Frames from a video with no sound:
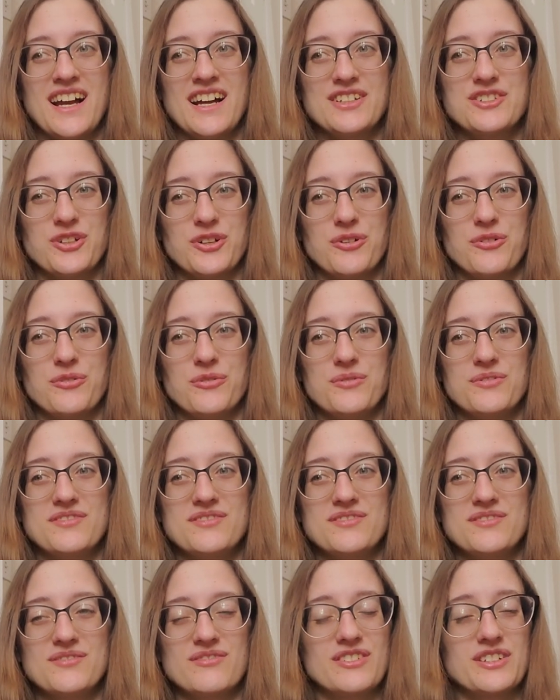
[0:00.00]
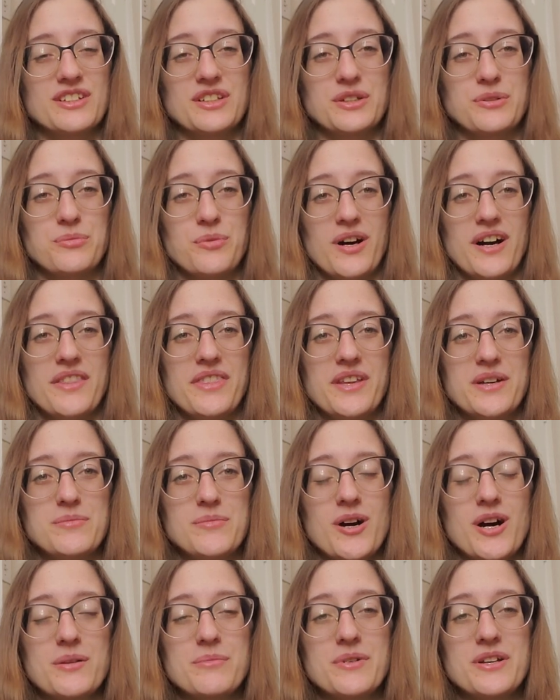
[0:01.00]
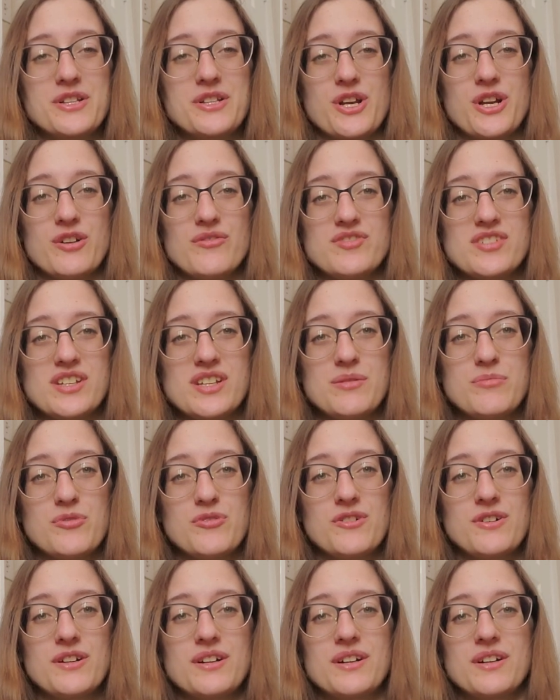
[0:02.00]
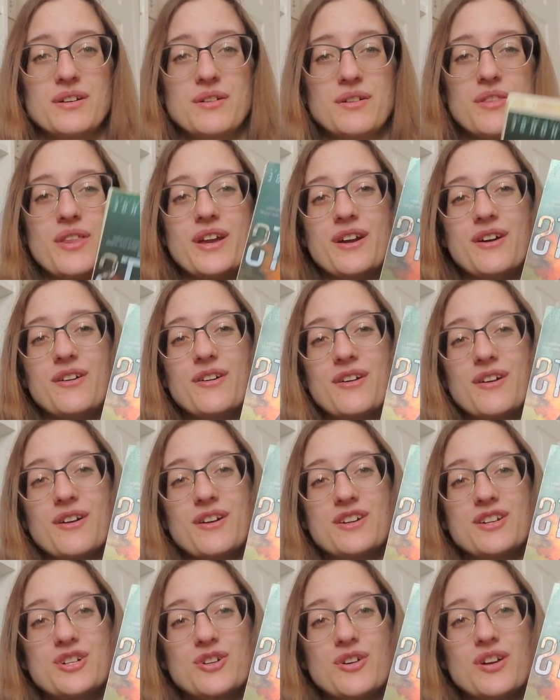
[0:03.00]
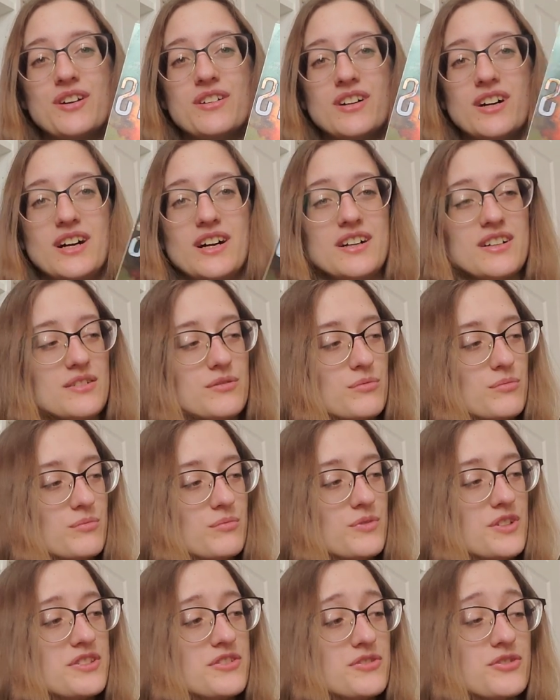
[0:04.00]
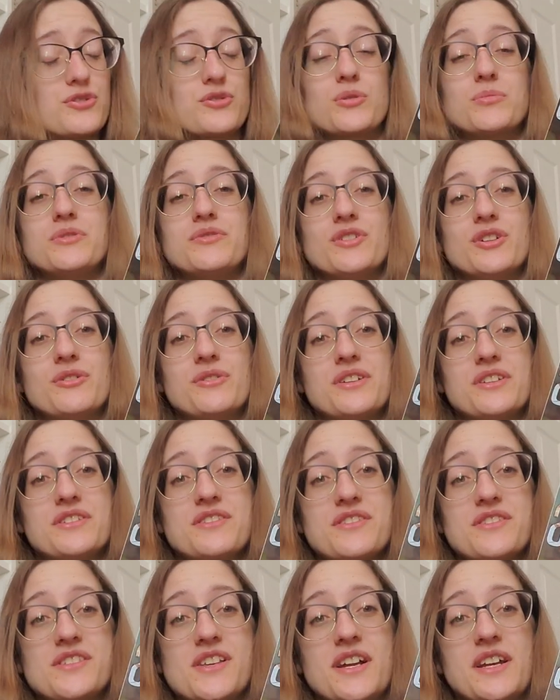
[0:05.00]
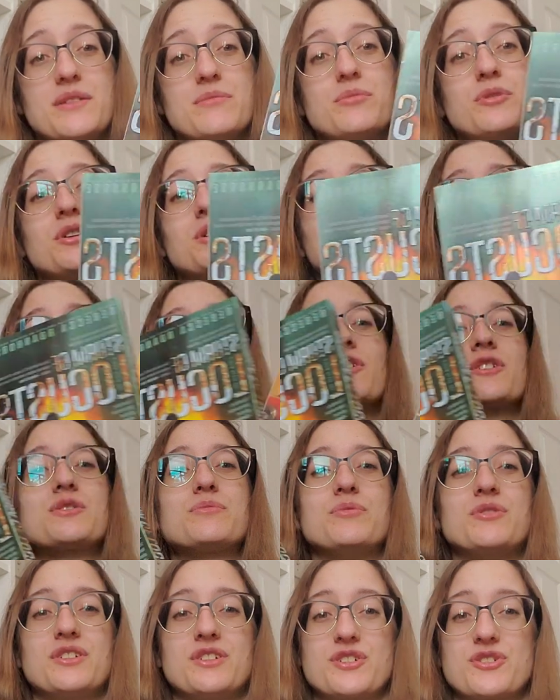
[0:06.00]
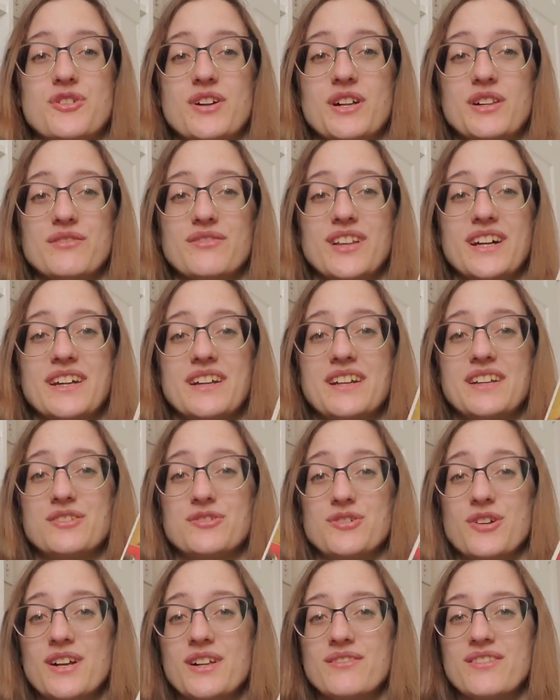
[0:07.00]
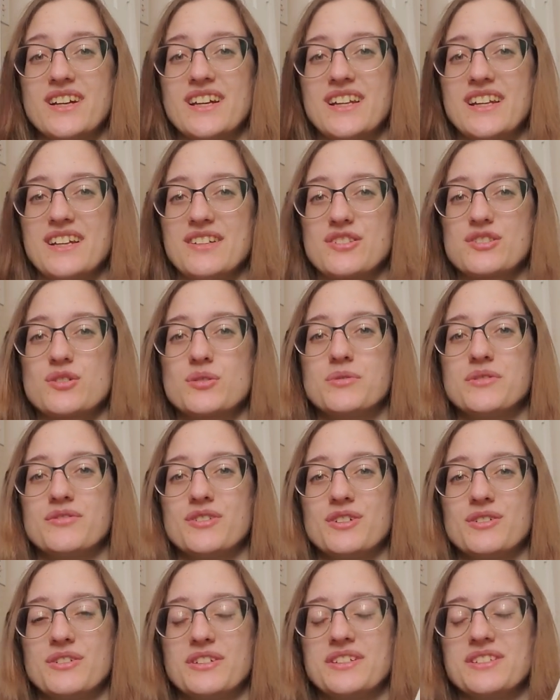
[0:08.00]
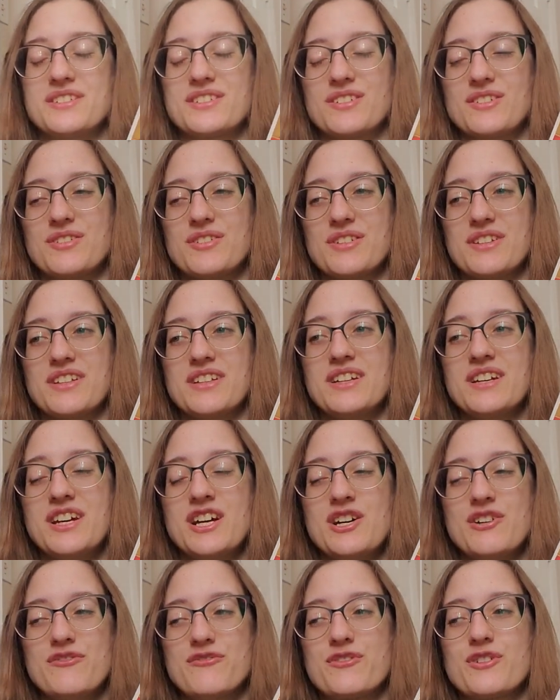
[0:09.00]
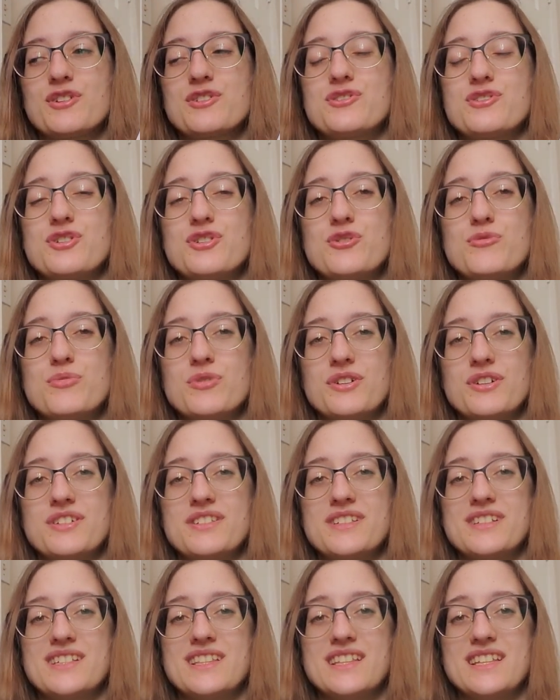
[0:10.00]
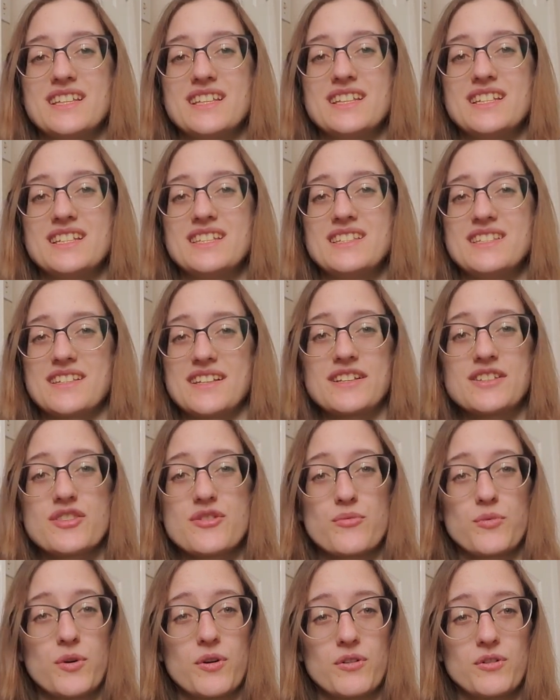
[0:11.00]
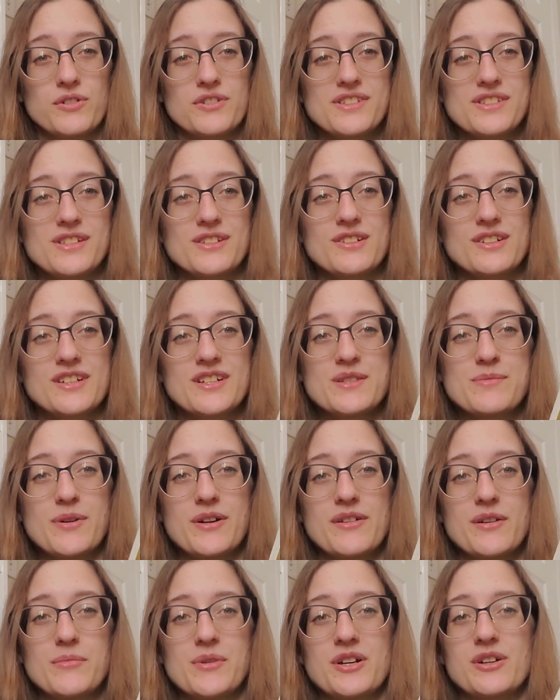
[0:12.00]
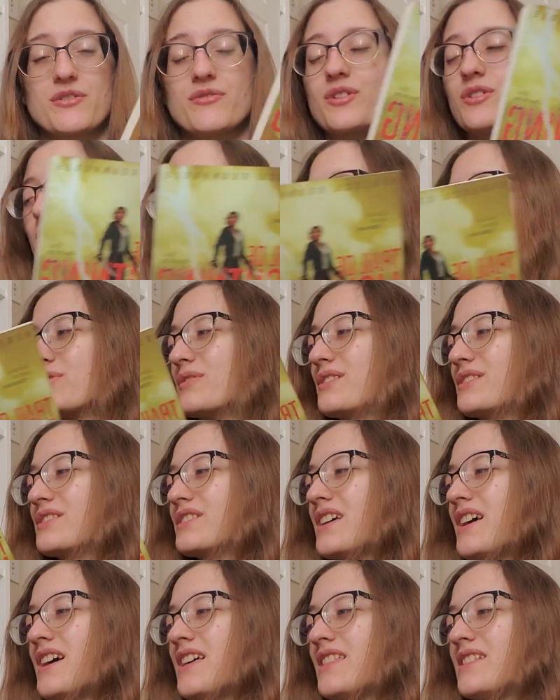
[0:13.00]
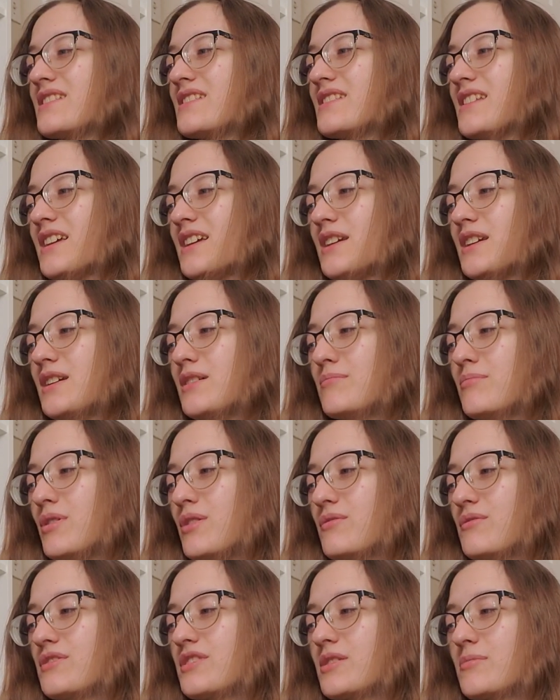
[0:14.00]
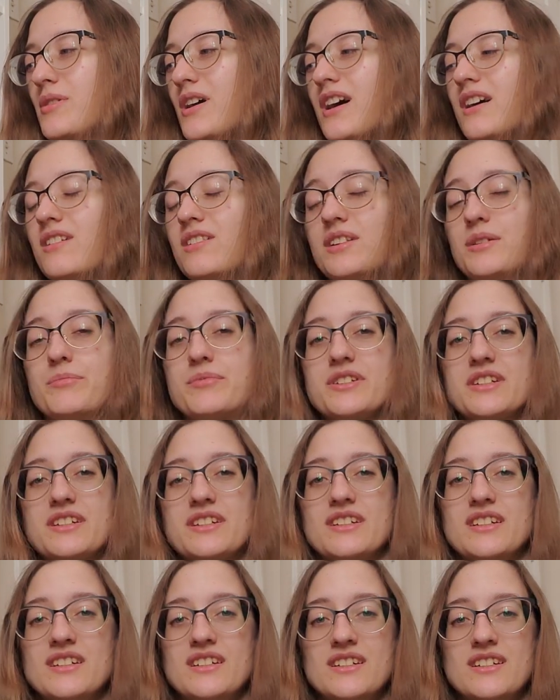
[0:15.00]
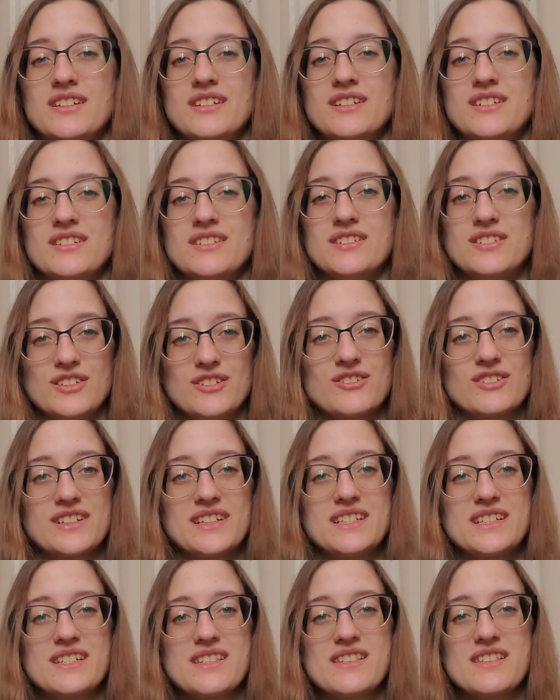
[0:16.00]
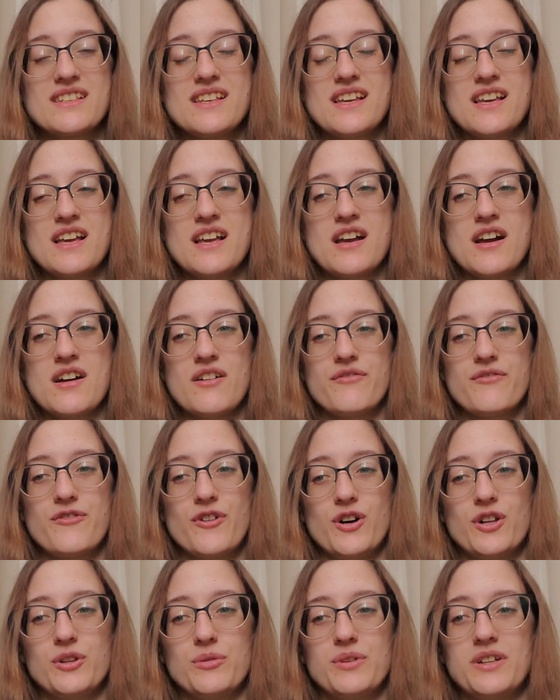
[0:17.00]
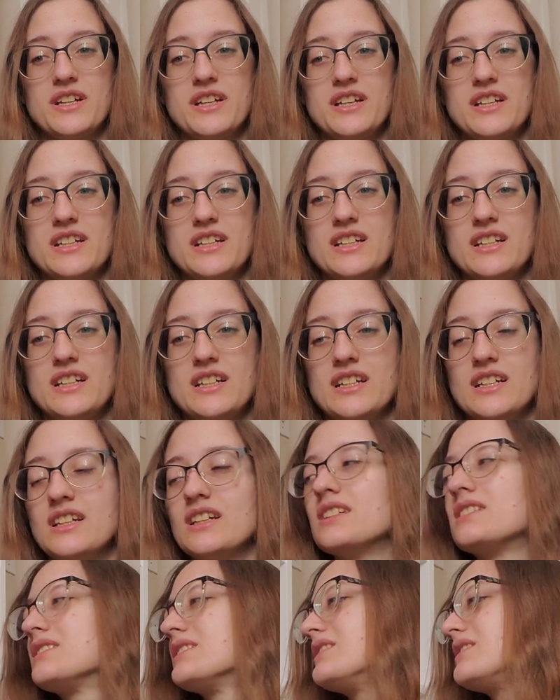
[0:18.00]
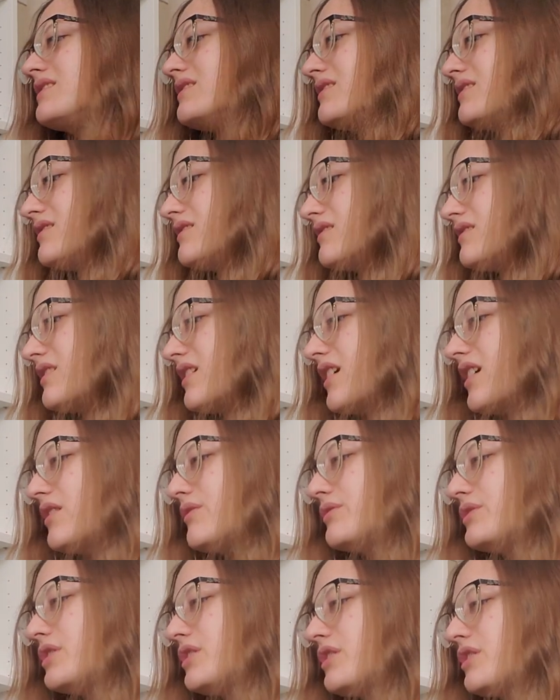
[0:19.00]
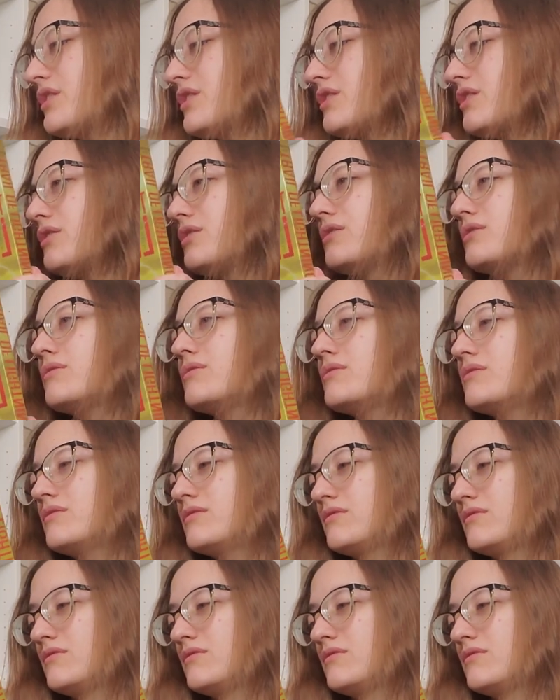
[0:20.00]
don't really want them on my shelves anymore. They are, this is Storm of Locusts, the second book. The first book is Trail of Lightning. So Trail of Lightning and Storm of Locusts are the first two books in the Sixth World series by Rebecca Roanhorse. This is a post-apocalyptic series following, is it Navajo?